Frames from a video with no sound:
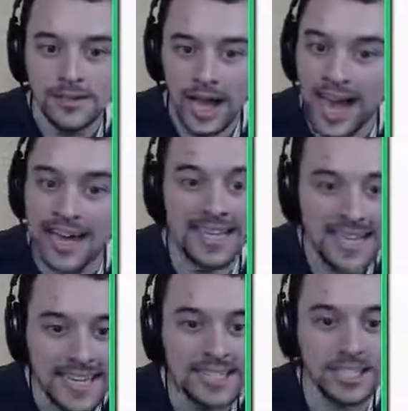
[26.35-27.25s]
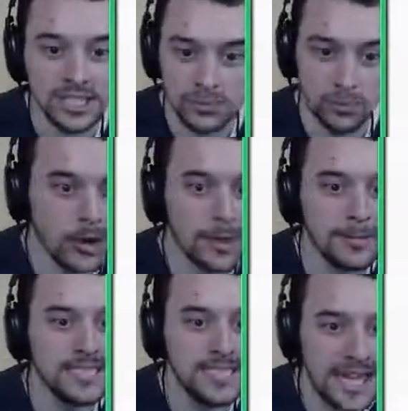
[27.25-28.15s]
and he can just run up
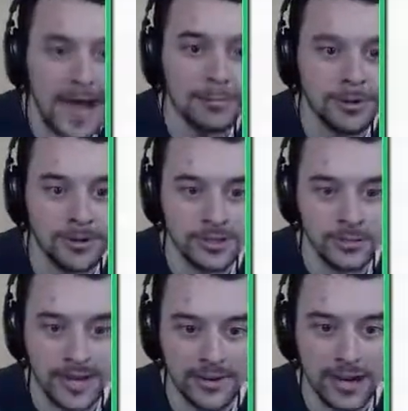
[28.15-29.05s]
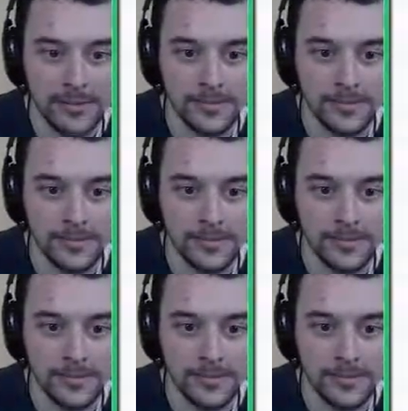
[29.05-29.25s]
and jab her to wake her up.